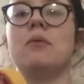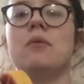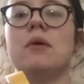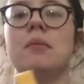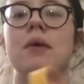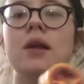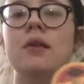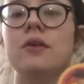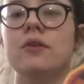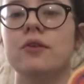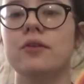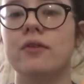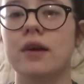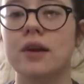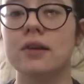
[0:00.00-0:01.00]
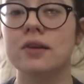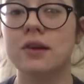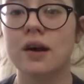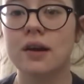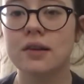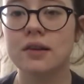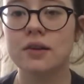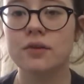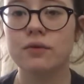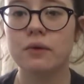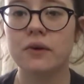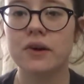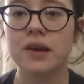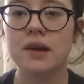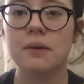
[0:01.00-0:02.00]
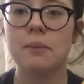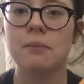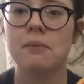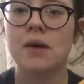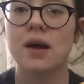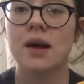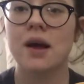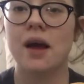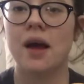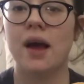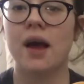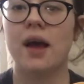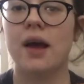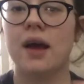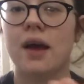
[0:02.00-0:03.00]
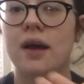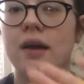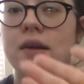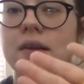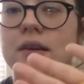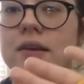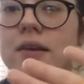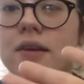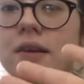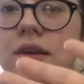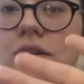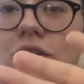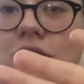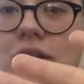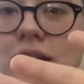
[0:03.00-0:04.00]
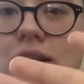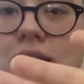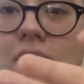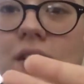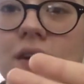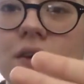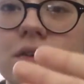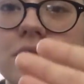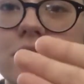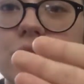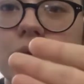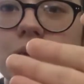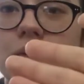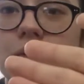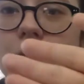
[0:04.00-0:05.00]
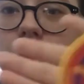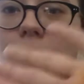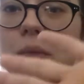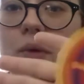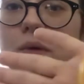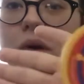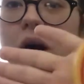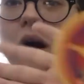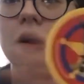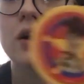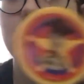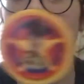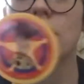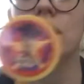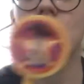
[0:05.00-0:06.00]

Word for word: One of my close friends got this for him, and it's just like a little maraca,